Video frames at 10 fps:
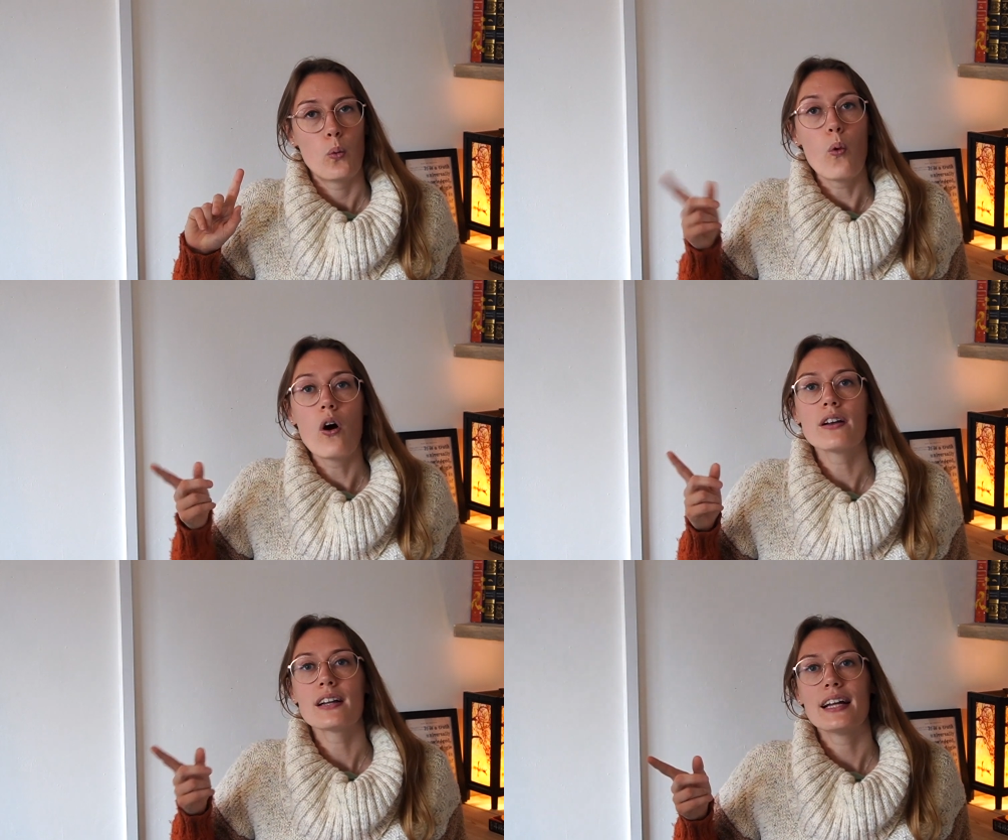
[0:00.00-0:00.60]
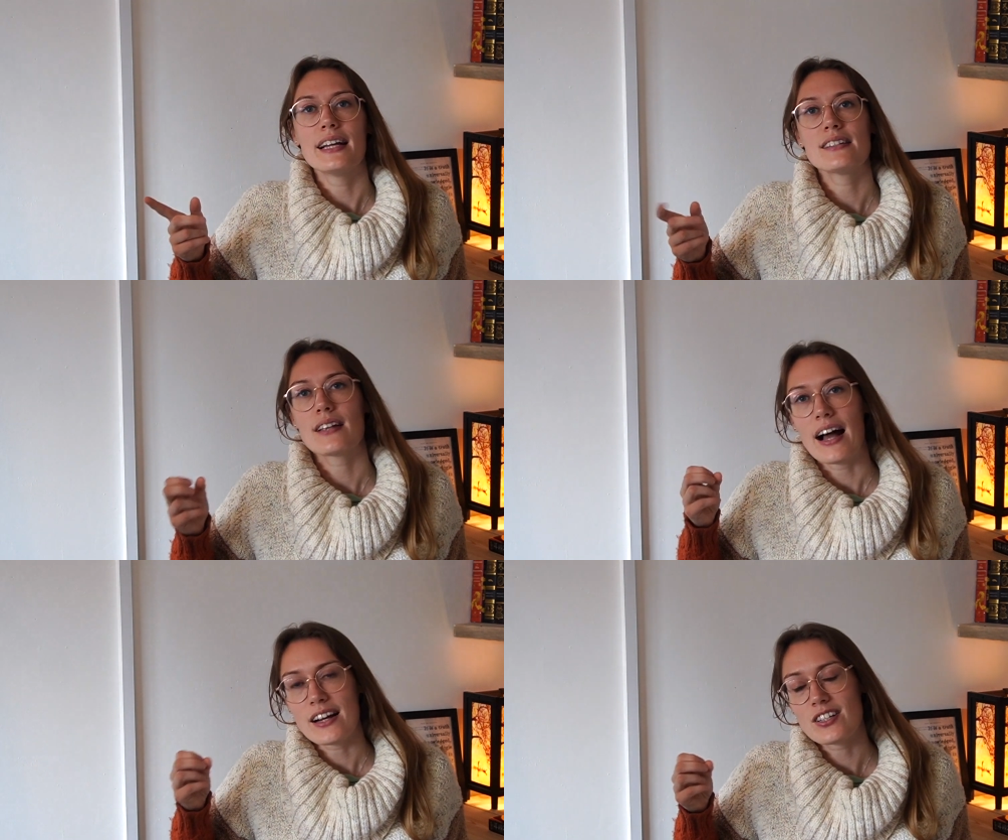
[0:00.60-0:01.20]
One is
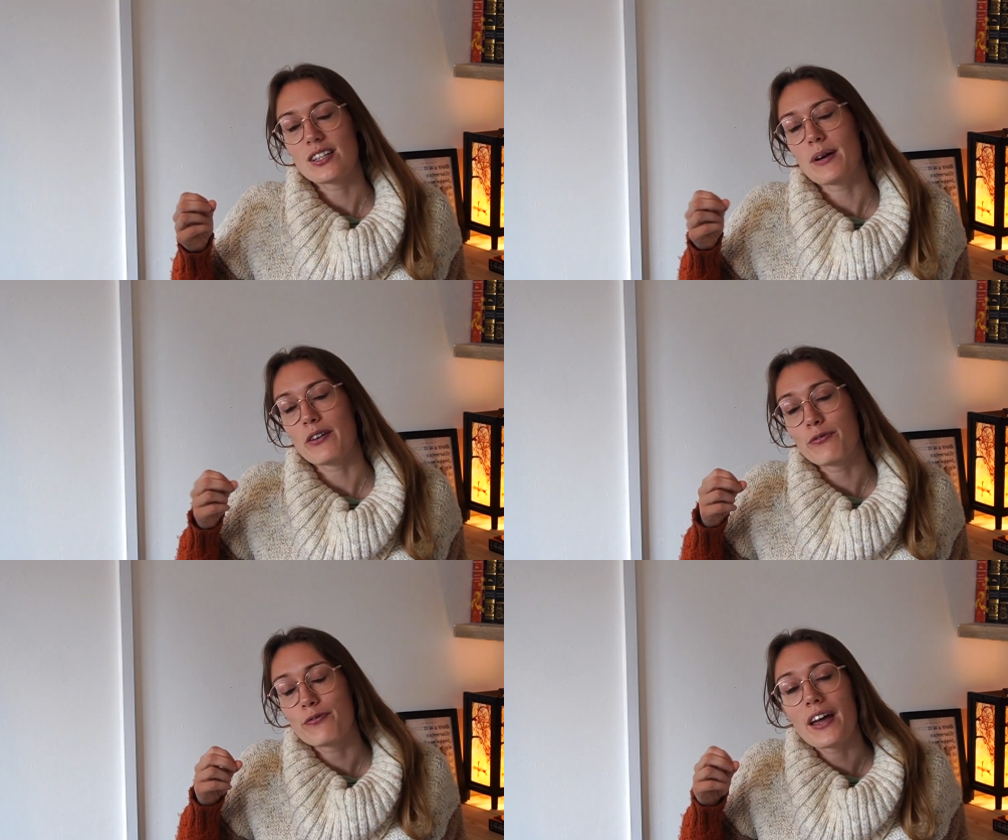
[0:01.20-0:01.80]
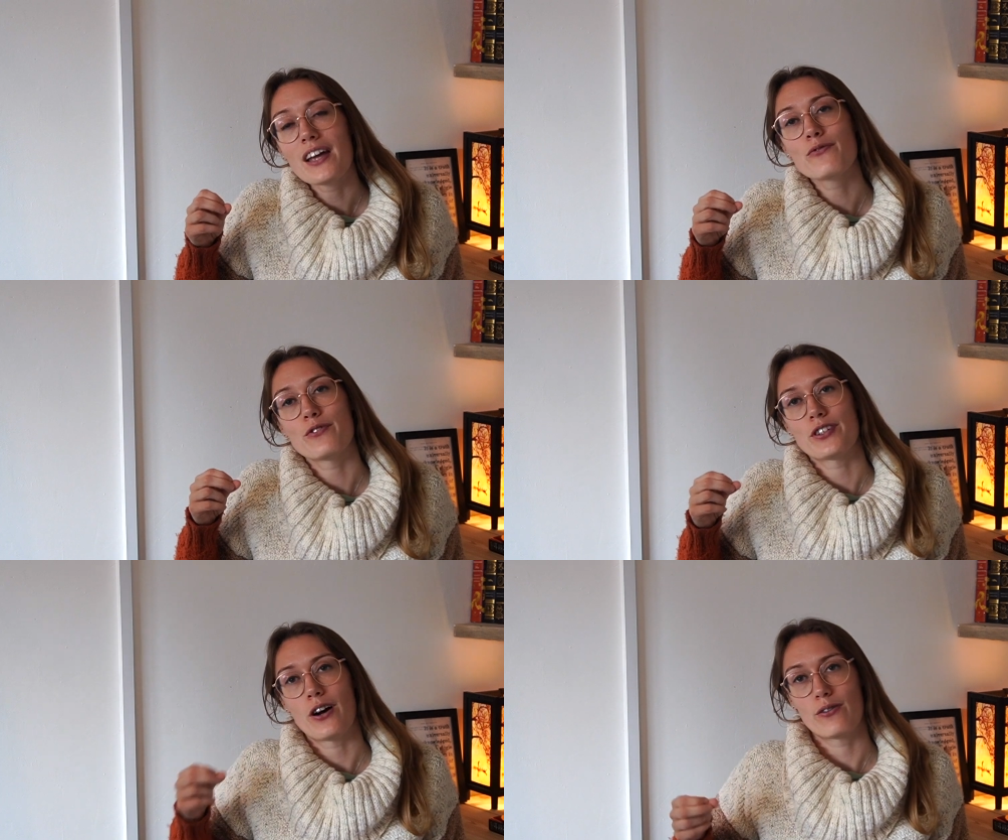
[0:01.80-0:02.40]
actually my
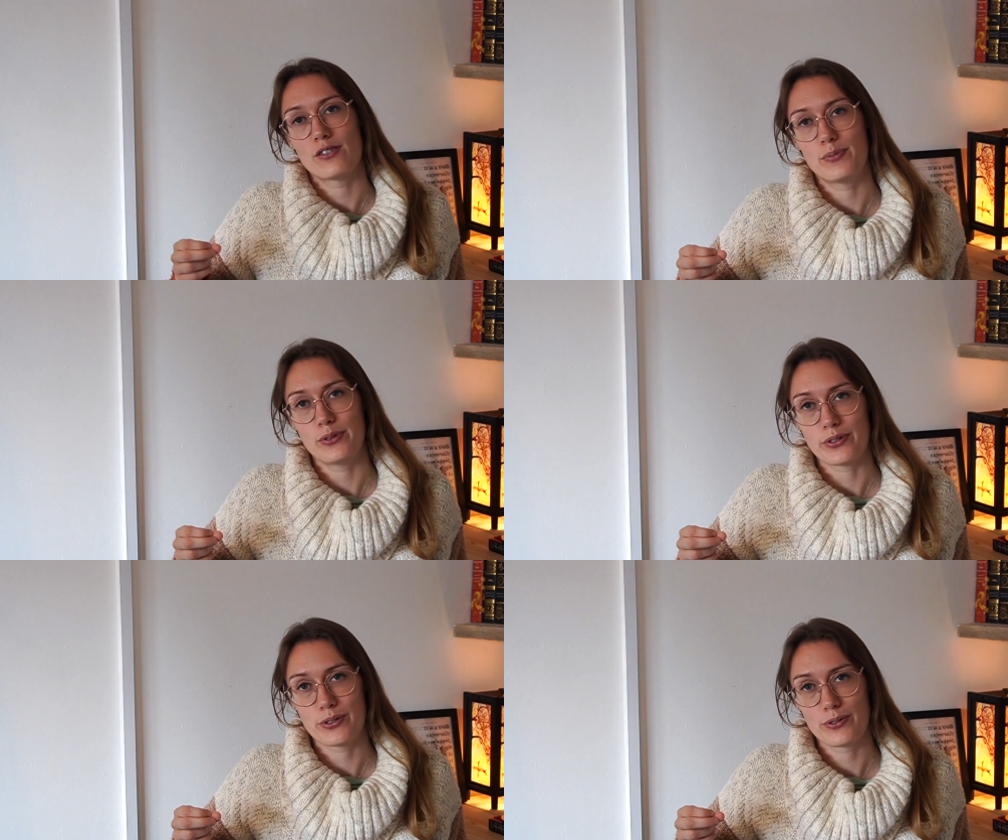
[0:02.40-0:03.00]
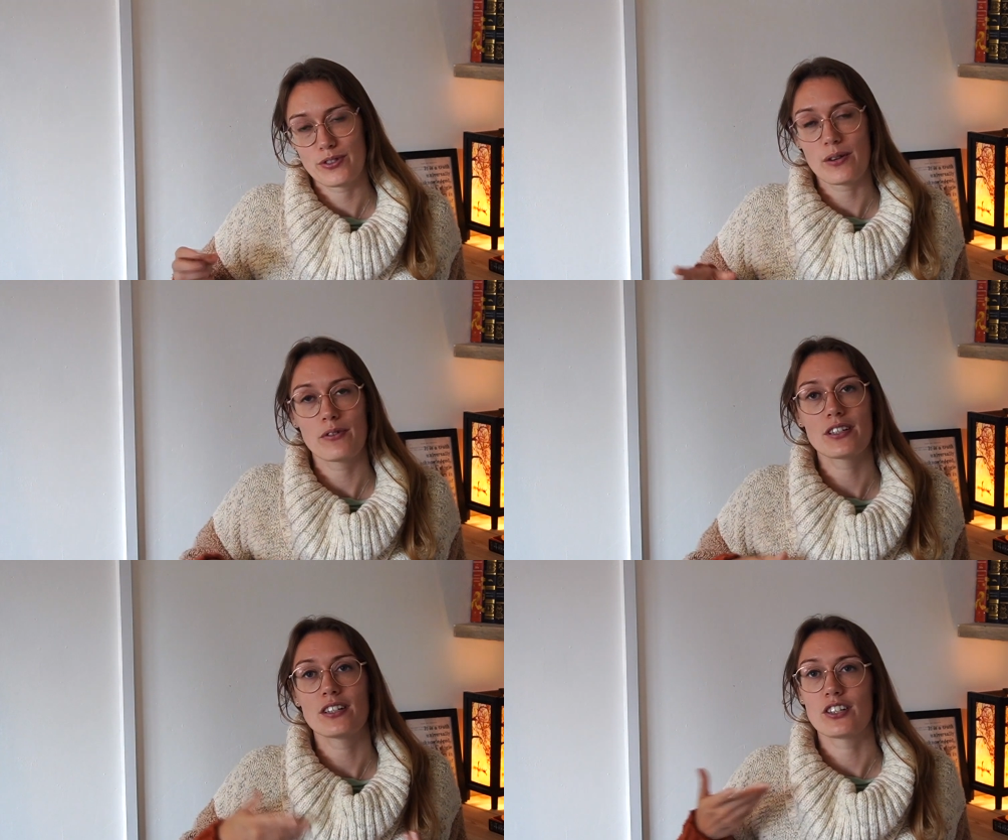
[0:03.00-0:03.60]
favourite horror book, so I
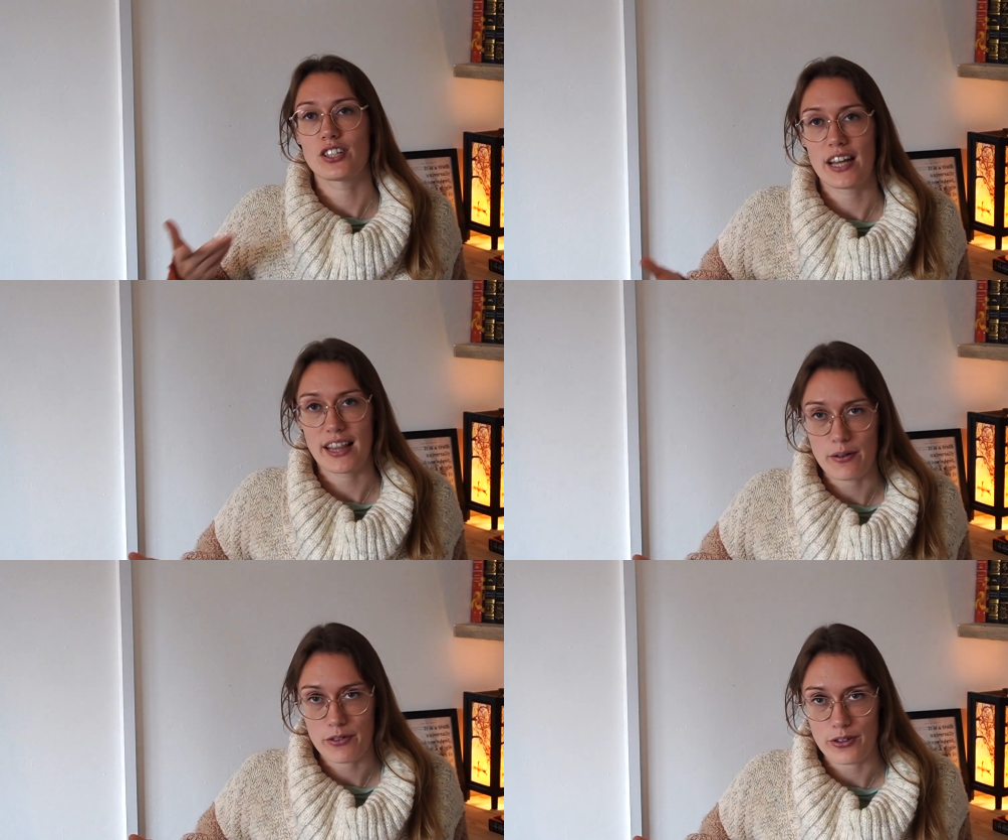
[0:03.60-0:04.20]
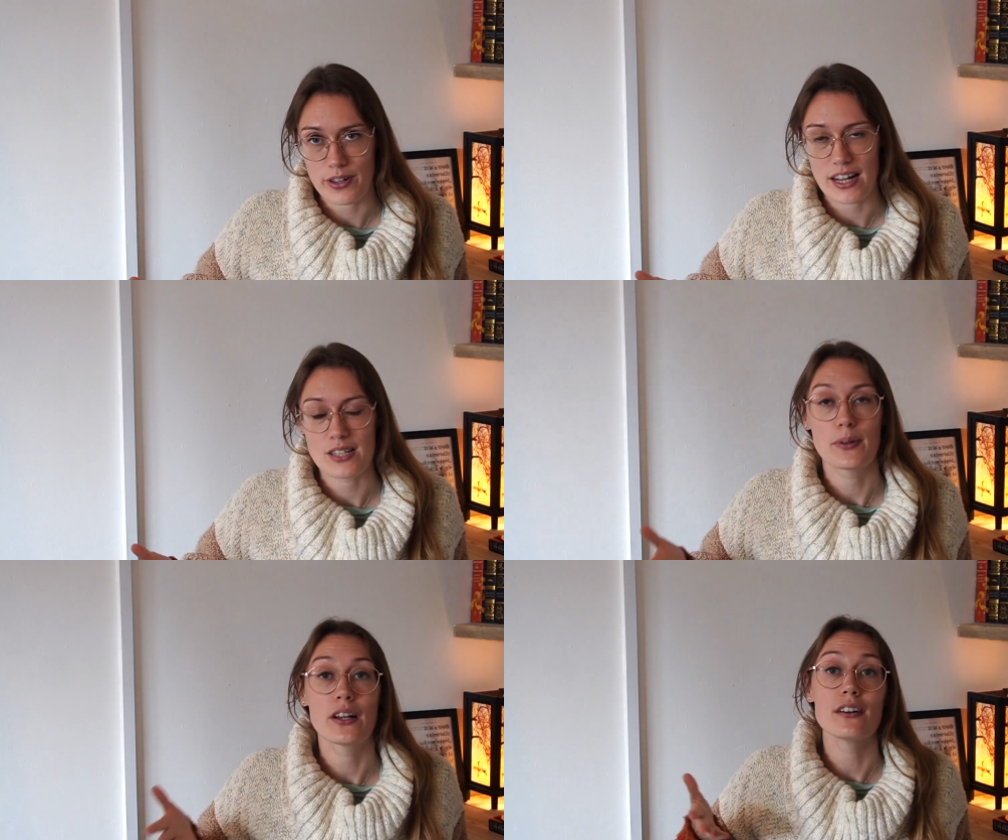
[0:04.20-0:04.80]
wanted to share that with you
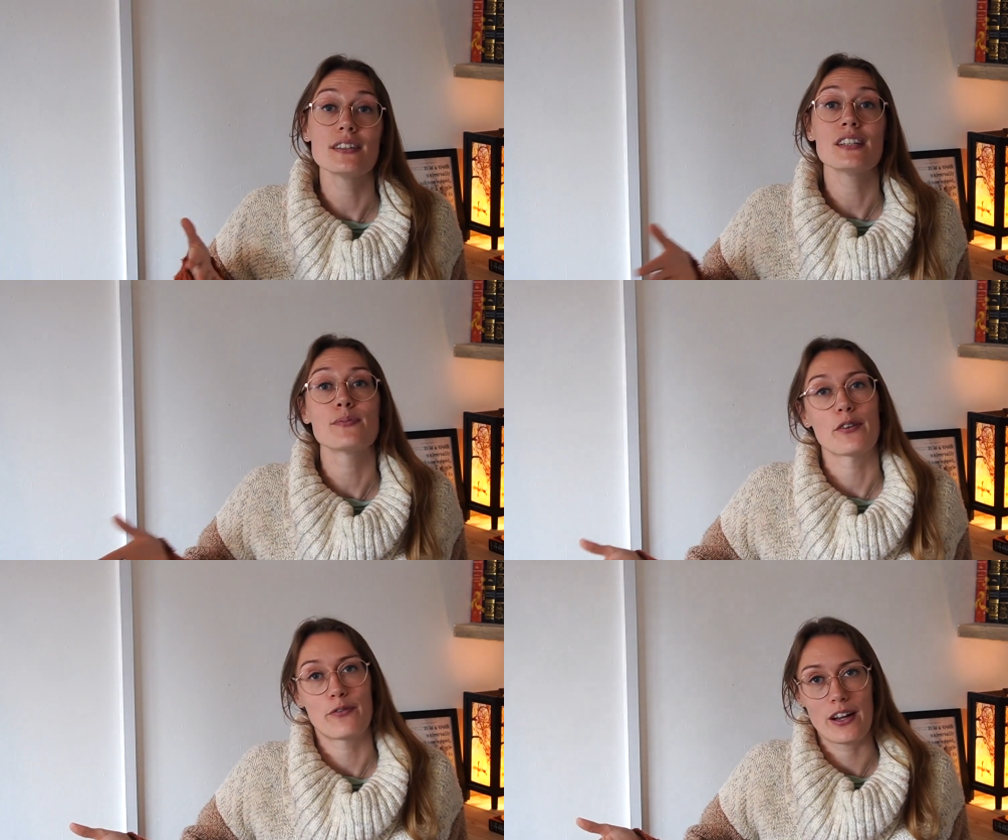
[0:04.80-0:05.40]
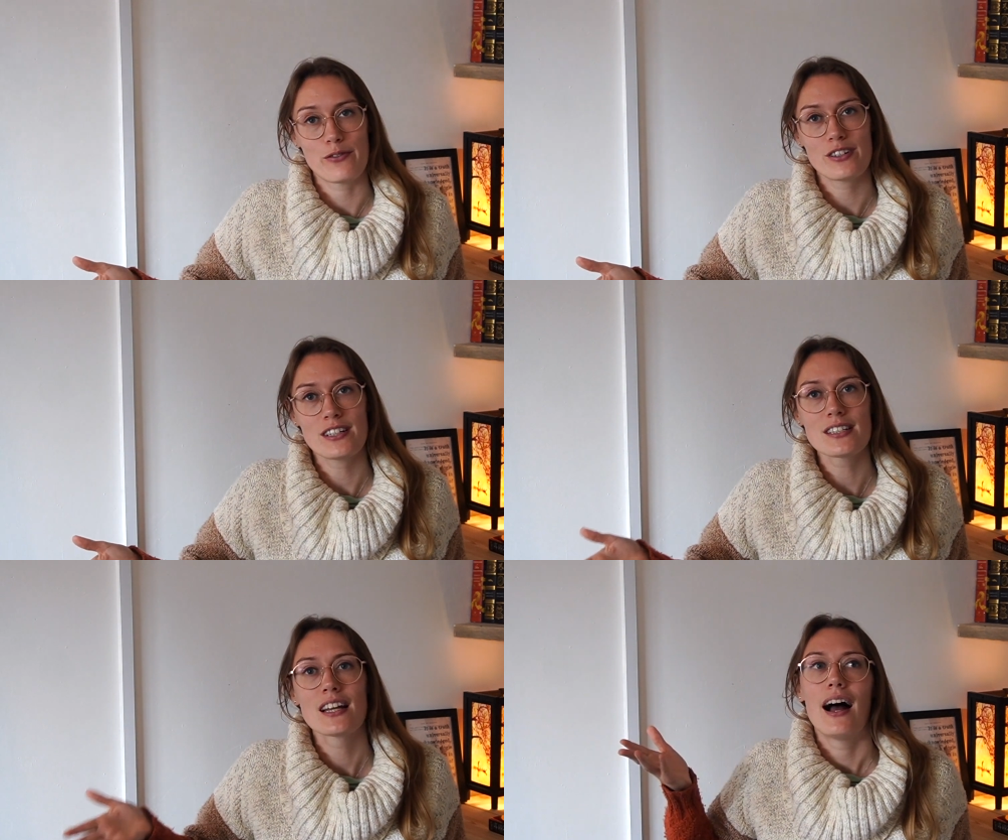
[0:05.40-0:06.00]
guys because it is my
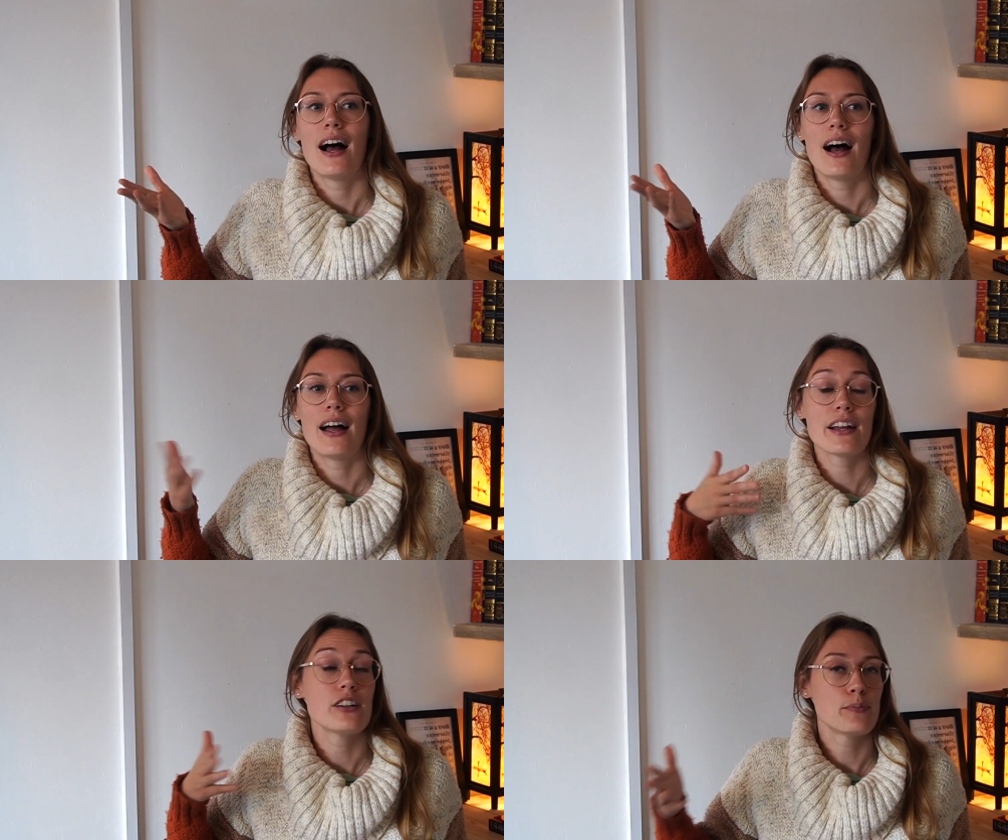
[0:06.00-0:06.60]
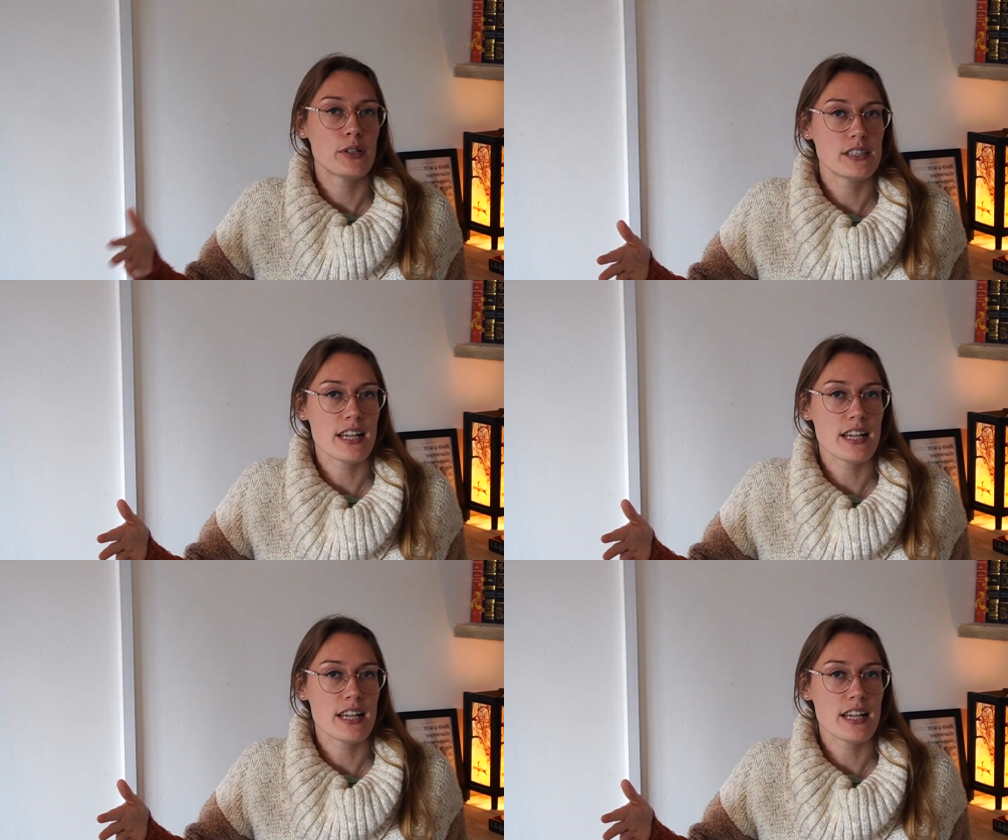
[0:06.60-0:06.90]
favourite and I couldn't put it